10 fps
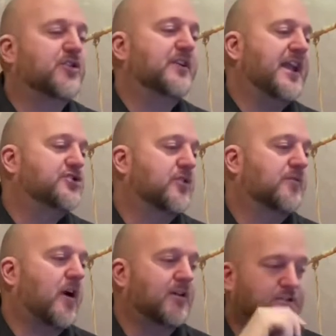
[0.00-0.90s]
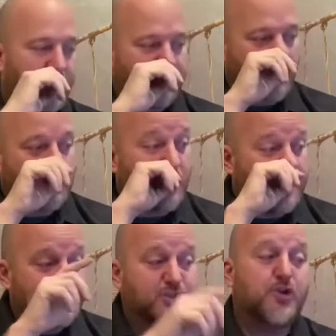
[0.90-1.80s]
and nature of God. So the first one
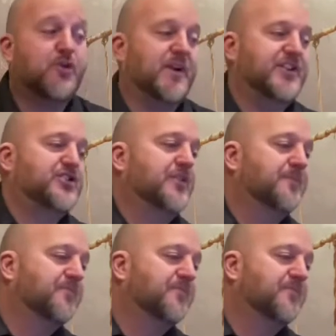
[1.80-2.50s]
is tutorage.